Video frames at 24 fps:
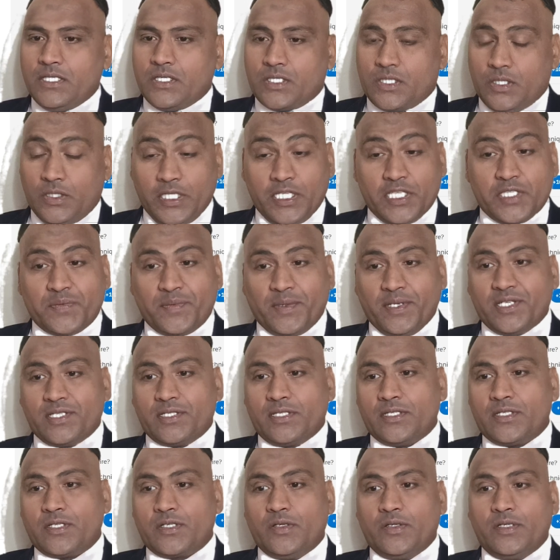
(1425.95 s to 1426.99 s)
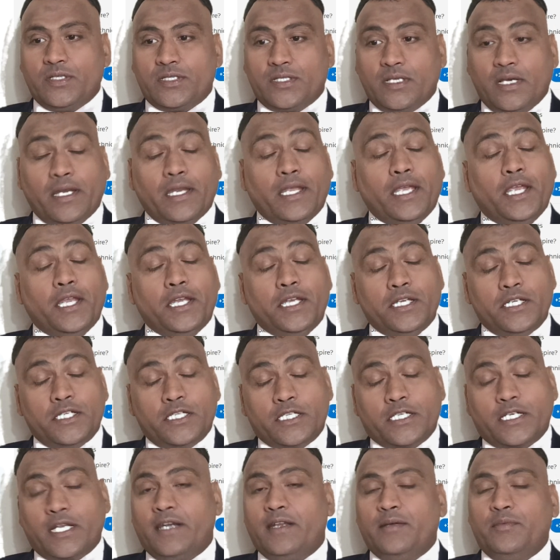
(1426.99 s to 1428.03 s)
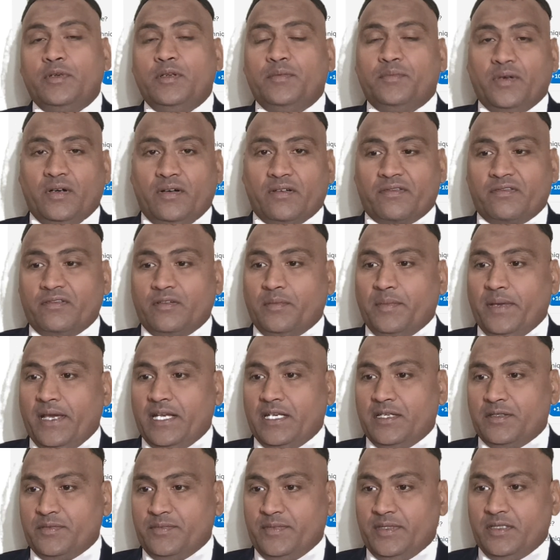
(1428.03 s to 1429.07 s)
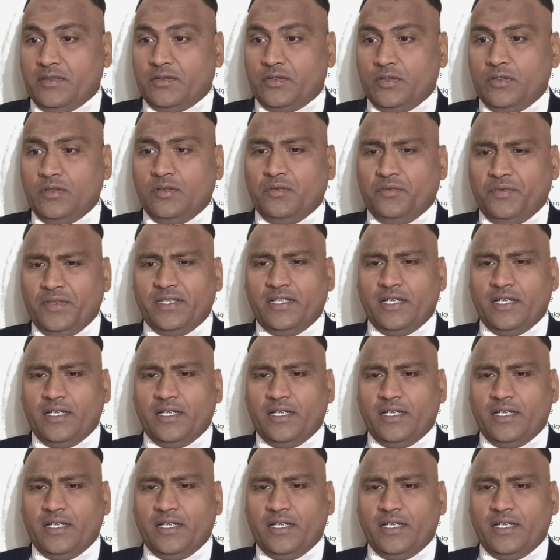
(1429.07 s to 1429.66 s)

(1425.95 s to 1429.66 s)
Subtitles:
So inspirational stories are incredibly powerful management tool.